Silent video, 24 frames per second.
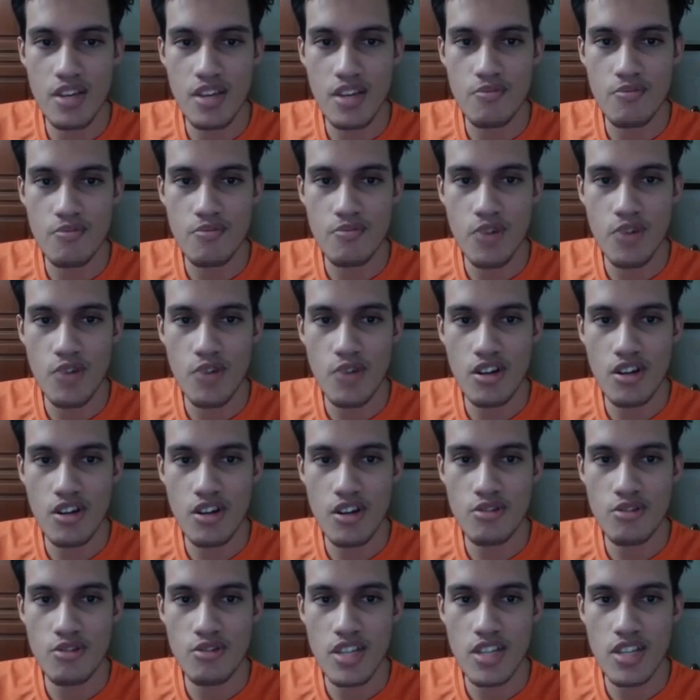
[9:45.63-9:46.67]
We are not going to
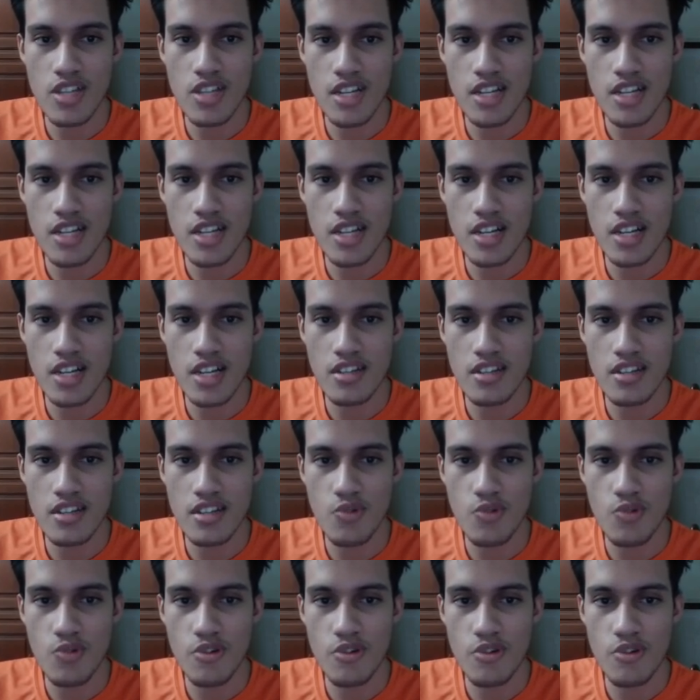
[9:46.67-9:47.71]
take any chances. We are
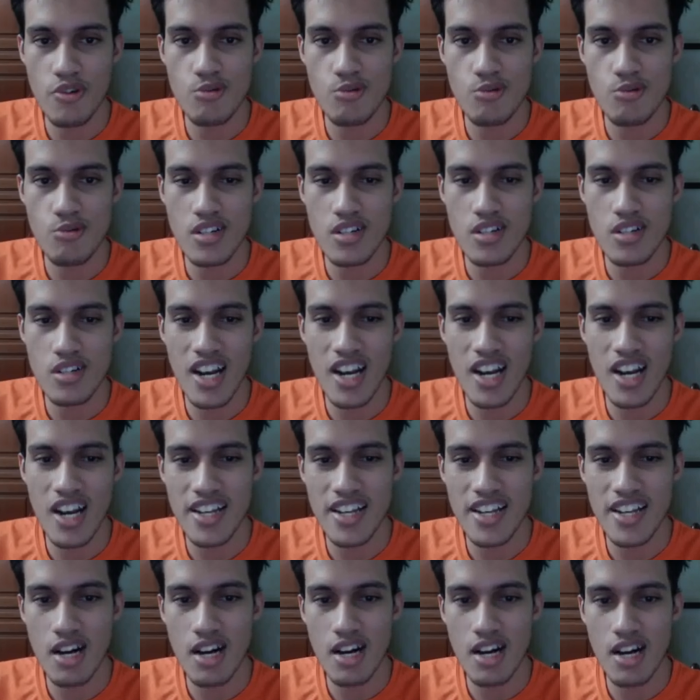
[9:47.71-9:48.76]
going to line
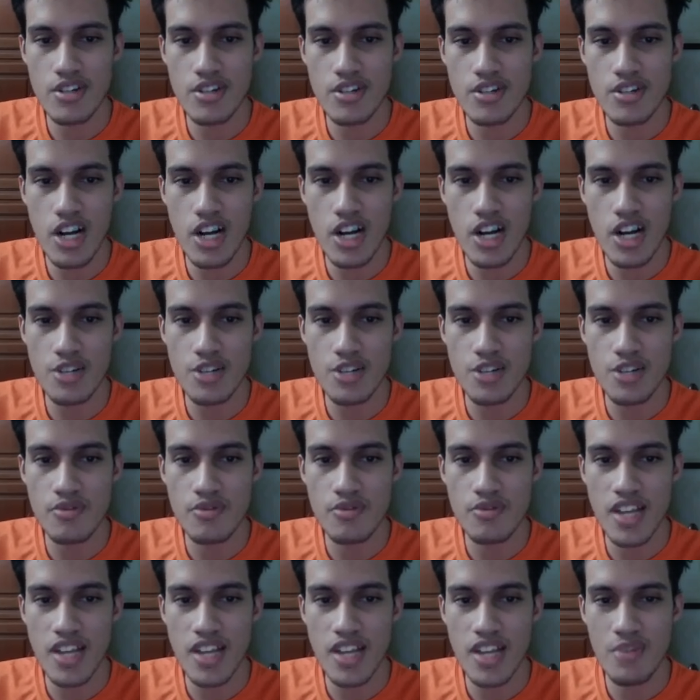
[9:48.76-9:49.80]
our charge move
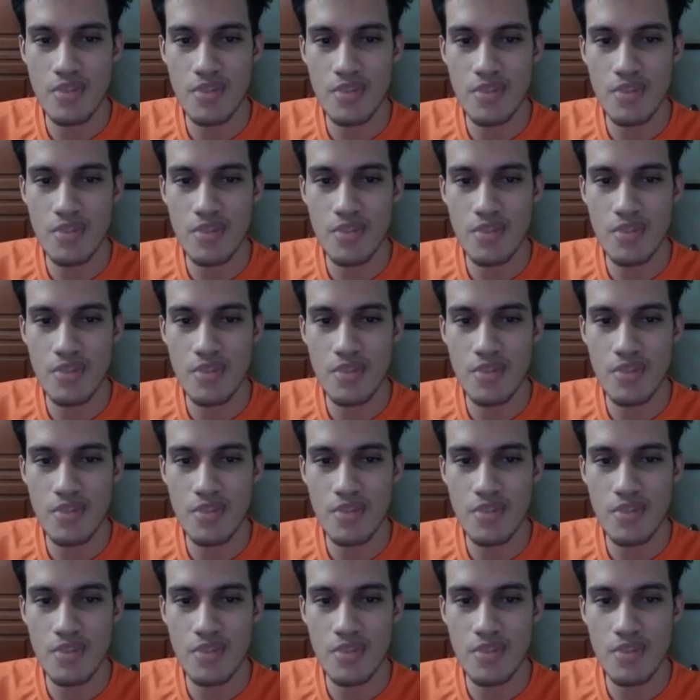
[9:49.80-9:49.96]
timing